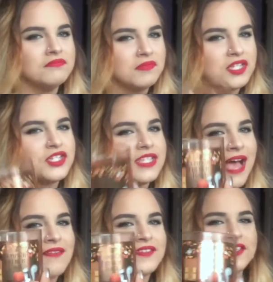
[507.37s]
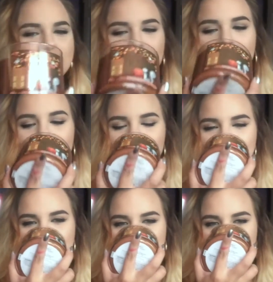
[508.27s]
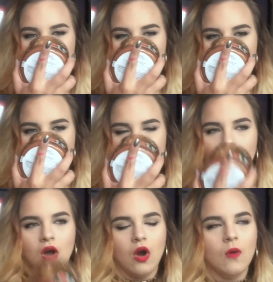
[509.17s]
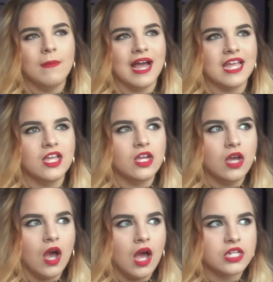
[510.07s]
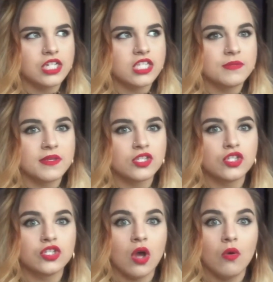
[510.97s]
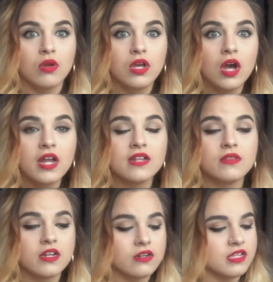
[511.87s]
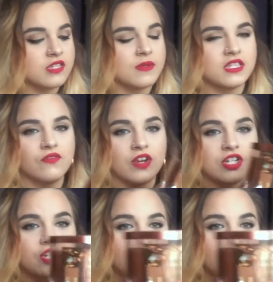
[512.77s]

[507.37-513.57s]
Let's just add this to the waffles. Oh my gosh, it smells so good. It literally smells like French